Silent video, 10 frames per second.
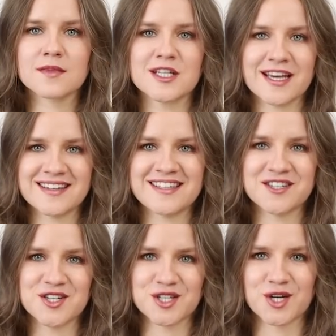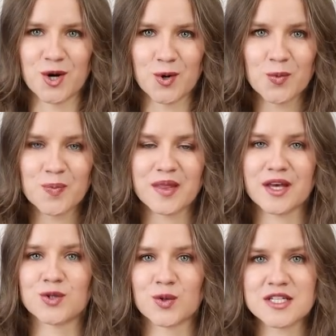10 years ago, a
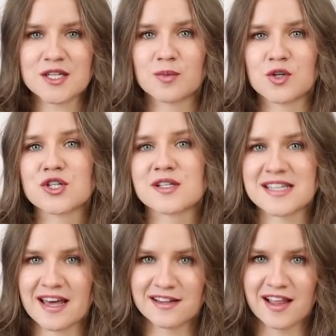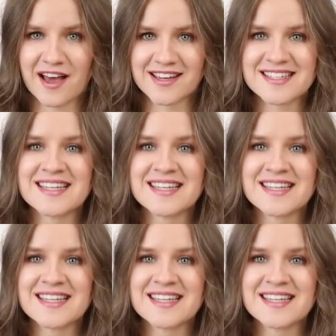US commercial satellite